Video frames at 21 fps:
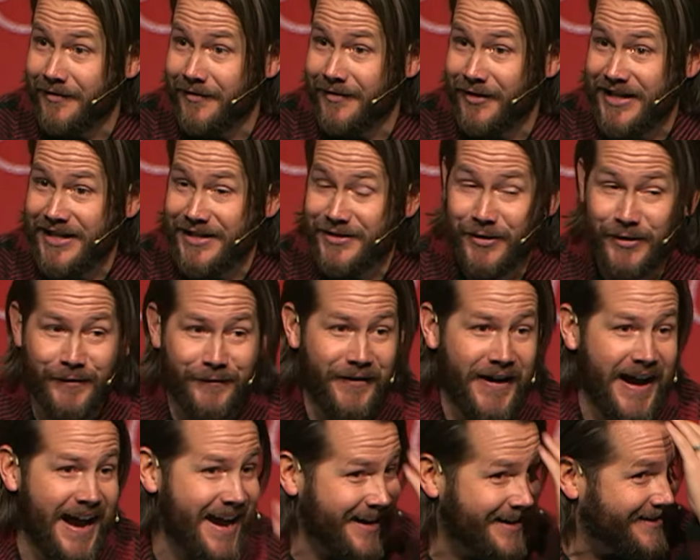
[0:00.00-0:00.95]
These are the
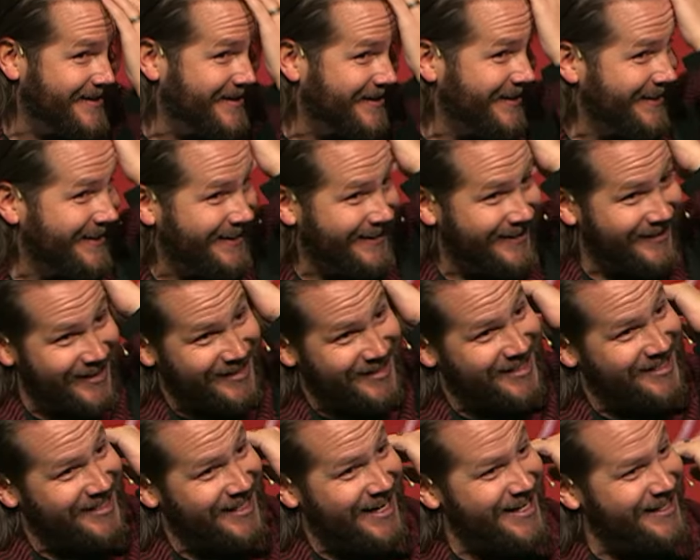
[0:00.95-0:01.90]
facts. This
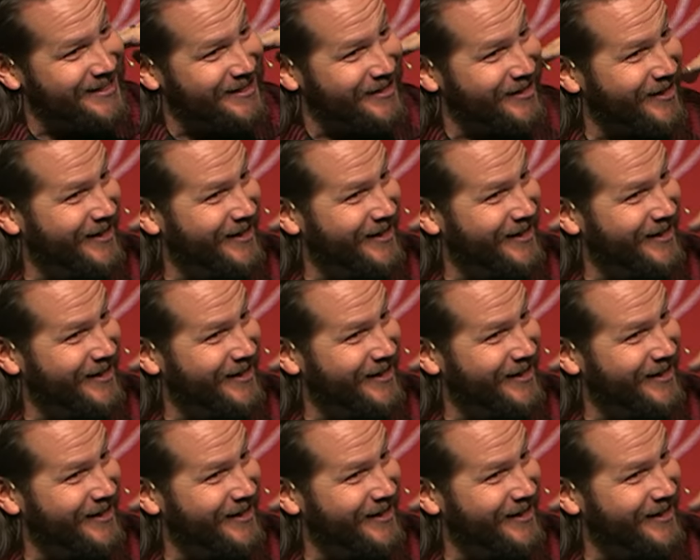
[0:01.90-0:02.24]
is Easter.